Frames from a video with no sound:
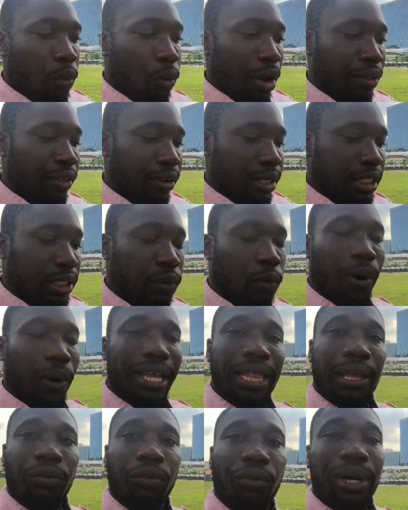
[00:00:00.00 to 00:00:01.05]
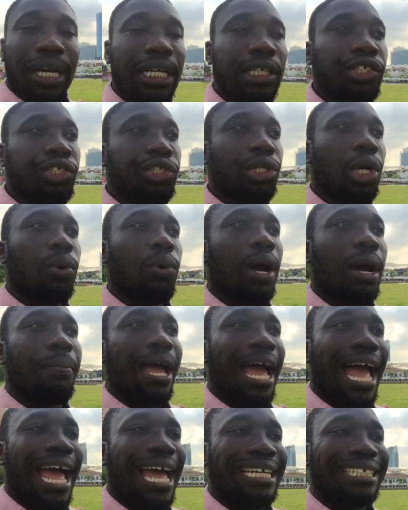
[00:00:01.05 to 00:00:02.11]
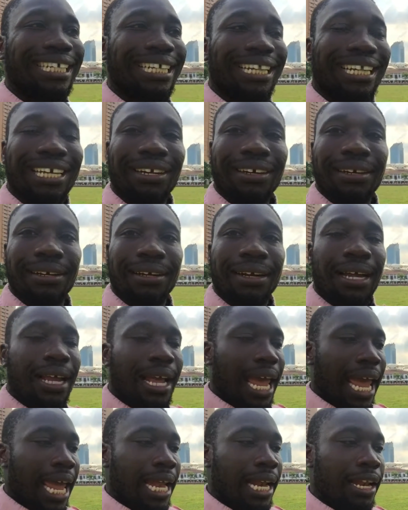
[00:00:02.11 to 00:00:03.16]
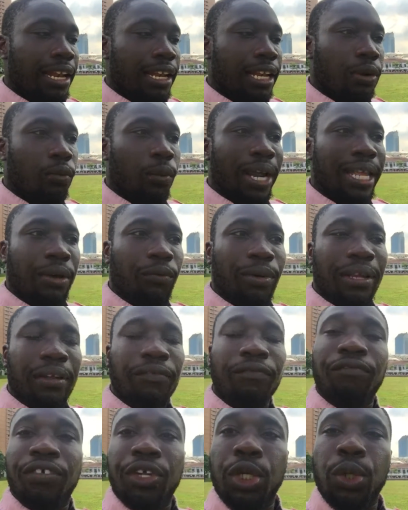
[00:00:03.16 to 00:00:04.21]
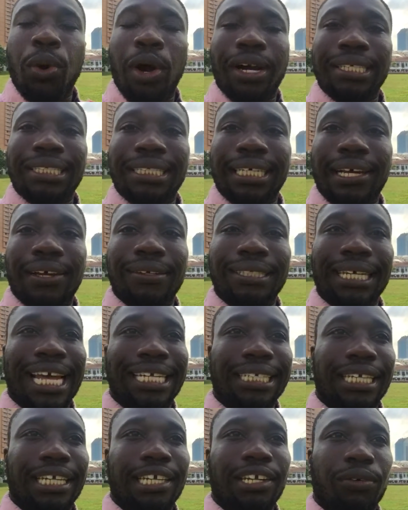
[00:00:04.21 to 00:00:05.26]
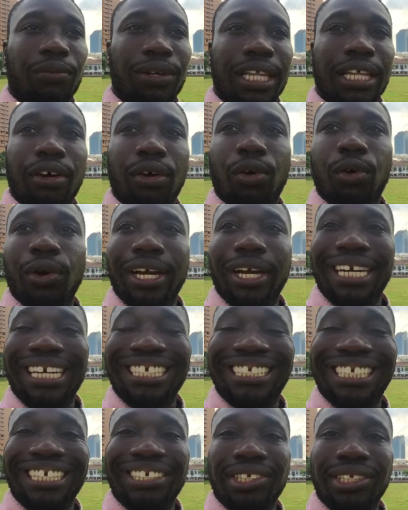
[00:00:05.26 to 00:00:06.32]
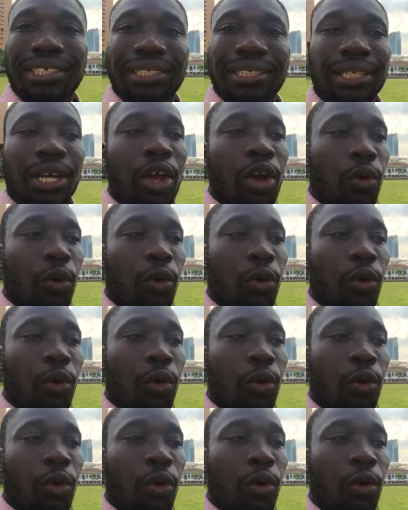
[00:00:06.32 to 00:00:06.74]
whether it's the way that we show up as a leader and the way that we view ourselves as a leader within our organizations,